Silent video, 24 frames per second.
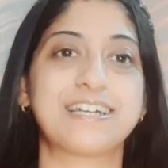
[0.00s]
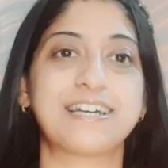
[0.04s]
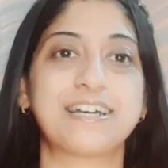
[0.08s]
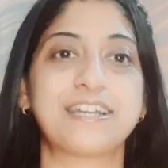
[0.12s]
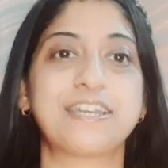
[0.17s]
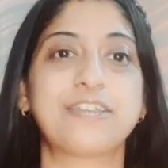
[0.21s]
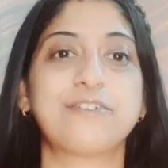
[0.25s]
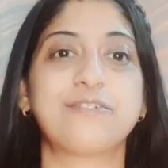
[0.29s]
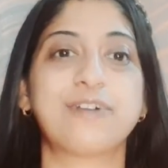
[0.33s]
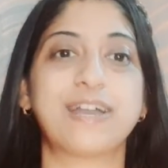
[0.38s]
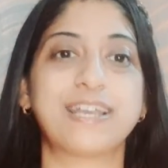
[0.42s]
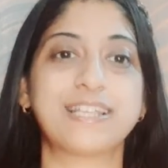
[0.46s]
a
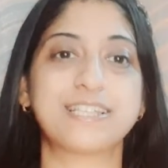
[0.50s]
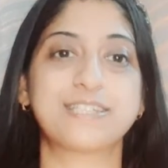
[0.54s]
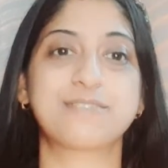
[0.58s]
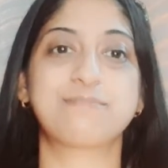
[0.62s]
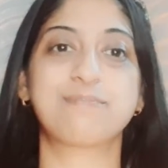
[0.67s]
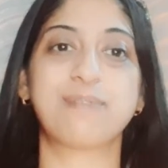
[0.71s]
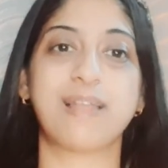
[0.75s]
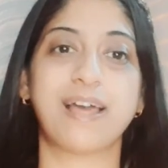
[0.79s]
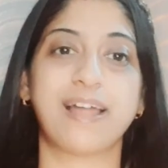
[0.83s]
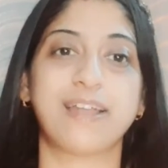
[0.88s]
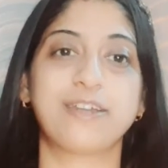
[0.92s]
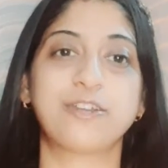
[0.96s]
divine's
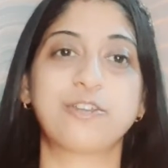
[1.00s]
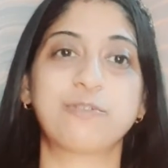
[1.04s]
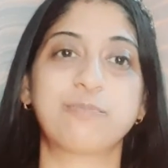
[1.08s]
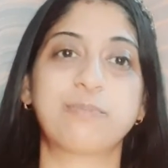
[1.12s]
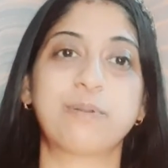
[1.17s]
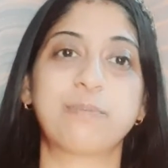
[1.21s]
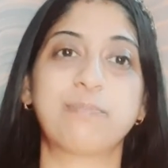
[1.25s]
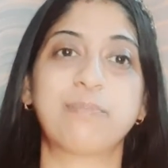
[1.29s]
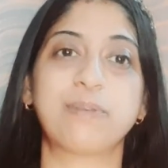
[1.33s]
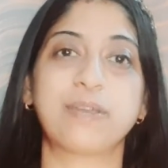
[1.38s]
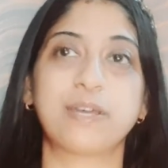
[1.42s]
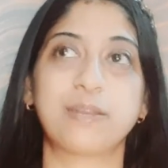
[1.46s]
plan to
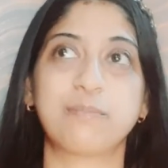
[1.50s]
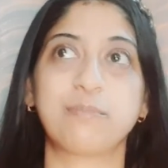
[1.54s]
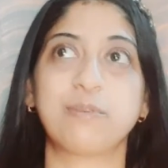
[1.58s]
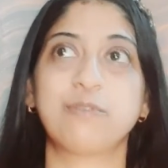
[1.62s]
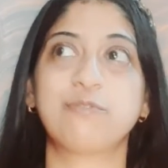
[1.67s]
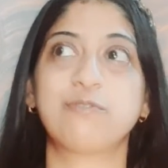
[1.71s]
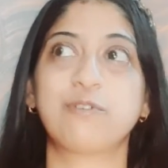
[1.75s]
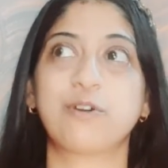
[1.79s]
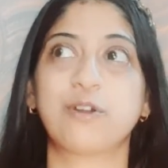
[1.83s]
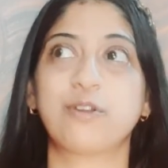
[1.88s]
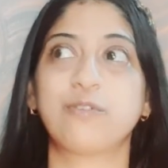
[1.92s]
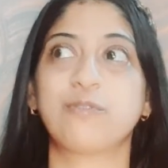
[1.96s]
prepare me
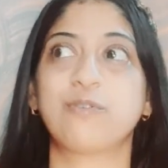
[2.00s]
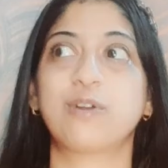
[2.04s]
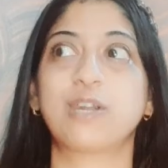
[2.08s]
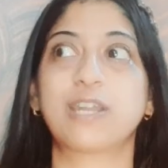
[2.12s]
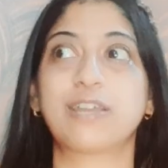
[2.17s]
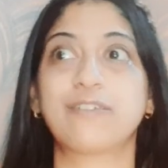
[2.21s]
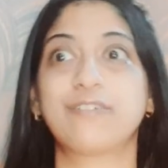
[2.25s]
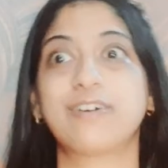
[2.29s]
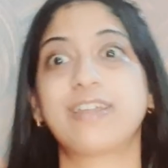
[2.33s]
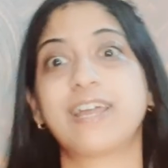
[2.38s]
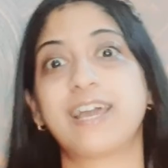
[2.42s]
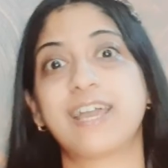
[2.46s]
for
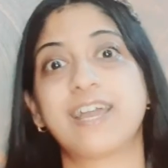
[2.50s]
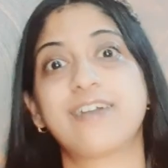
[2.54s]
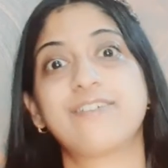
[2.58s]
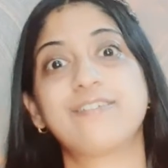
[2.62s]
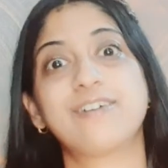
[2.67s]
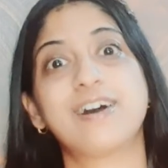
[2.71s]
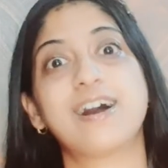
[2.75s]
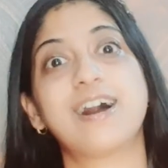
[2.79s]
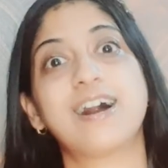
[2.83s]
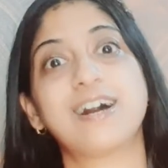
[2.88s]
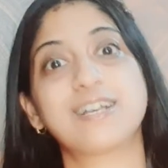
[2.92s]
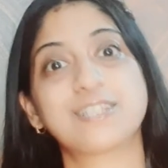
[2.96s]
whatever I have
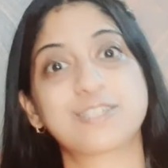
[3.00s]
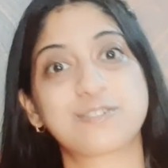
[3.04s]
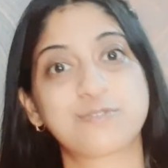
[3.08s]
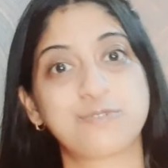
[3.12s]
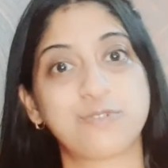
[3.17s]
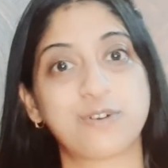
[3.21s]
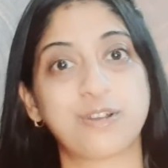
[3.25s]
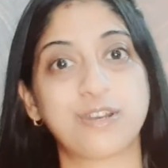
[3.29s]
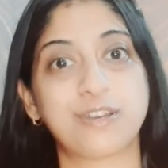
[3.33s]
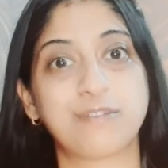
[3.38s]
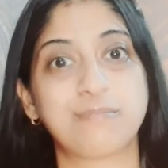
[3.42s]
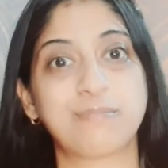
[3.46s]
asked
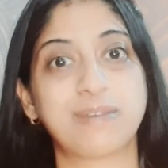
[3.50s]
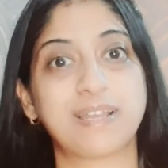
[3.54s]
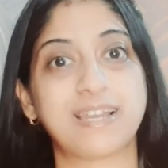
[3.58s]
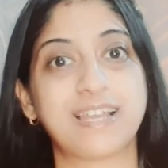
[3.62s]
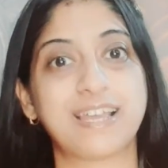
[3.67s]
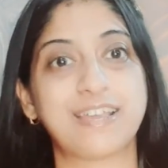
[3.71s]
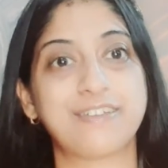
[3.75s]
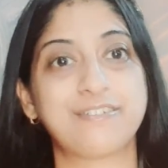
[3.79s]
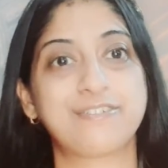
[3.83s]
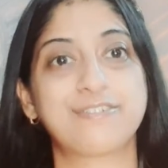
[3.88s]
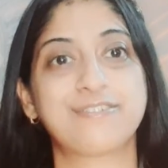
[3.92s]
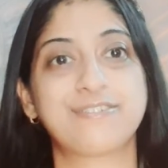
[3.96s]
for in my
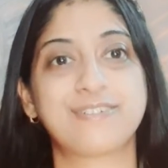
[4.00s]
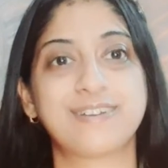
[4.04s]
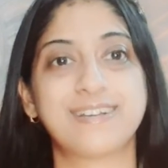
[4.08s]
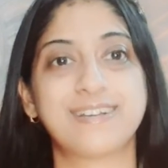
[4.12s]
life,